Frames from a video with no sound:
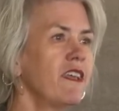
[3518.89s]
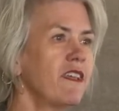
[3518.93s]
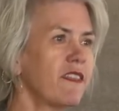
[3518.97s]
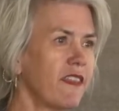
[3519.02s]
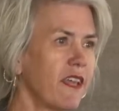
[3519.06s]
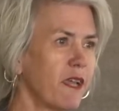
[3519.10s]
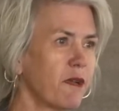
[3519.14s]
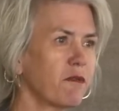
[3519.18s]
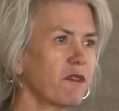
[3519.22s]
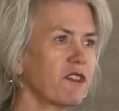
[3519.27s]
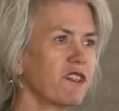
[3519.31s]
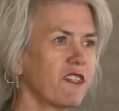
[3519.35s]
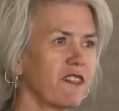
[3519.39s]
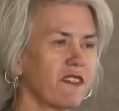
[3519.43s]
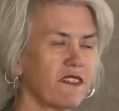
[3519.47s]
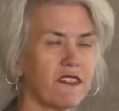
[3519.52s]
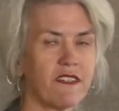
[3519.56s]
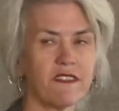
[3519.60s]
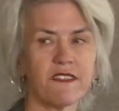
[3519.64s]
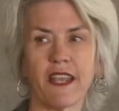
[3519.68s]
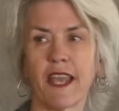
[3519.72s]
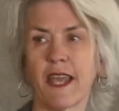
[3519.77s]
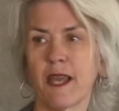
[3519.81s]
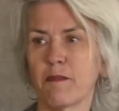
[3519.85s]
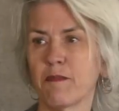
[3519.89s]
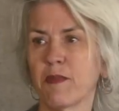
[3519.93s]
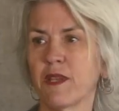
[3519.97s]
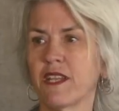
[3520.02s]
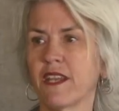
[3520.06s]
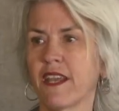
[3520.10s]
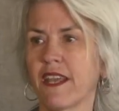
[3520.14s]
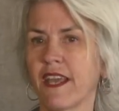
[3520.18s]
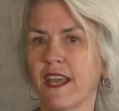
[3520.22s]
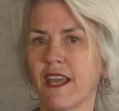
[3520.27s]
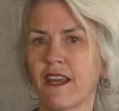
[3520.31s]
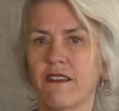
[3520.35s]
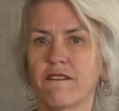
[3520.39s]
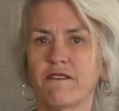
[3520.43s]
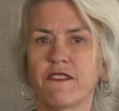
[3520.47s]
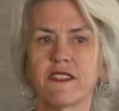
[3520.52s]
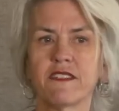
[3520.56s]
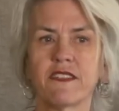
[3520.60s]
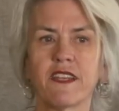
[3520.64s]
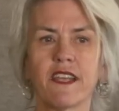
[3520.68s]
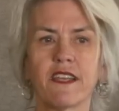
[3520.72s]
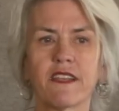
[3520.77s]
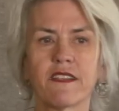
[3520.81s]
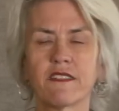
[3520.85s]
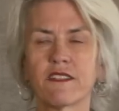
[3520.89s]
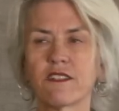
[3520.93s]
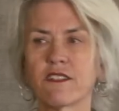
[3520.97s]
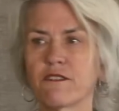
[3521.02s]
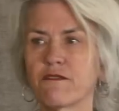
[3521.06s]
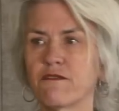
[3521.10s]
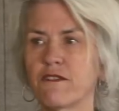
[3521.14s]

They were just as happy to have a text or